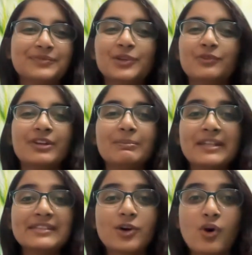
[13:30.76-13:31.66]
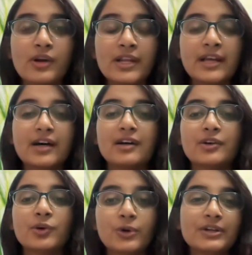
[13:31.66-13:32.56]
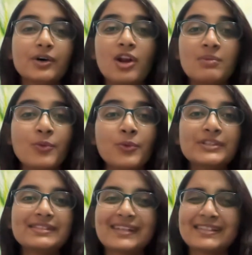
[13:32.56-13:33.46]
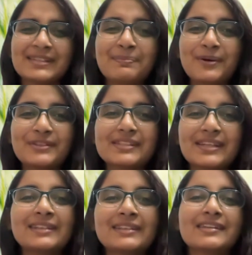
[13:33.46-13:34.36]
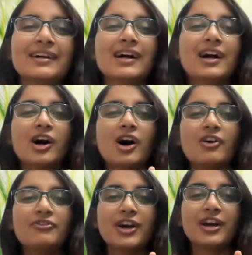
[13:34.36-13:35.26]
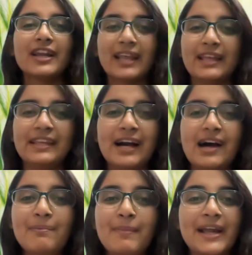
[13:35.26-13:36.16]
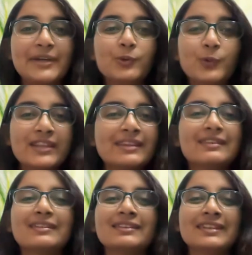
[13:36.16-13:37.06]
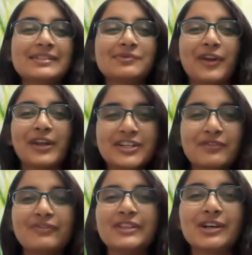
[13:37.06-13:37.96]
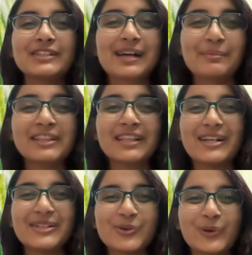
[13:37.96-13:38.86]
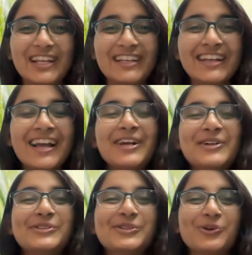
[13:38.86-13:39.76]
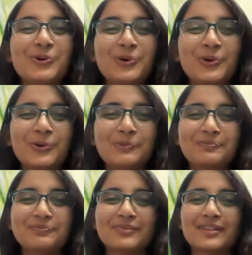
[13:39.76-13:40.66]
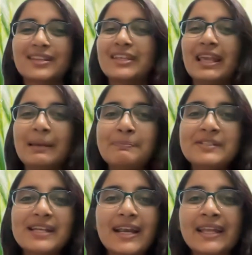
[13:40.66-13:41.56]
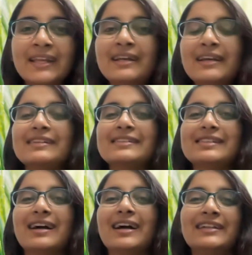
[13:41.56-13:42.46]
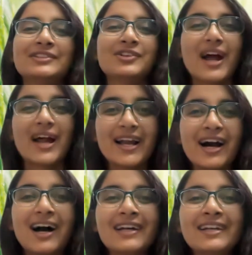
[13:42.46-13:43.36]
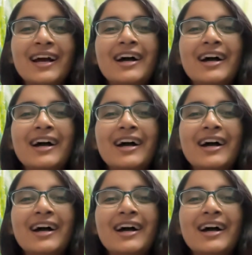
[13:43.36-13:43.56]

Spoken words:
you will be scoring a good almost 60% of your area by doing this friendship with your samhitas only. So keep study and try hard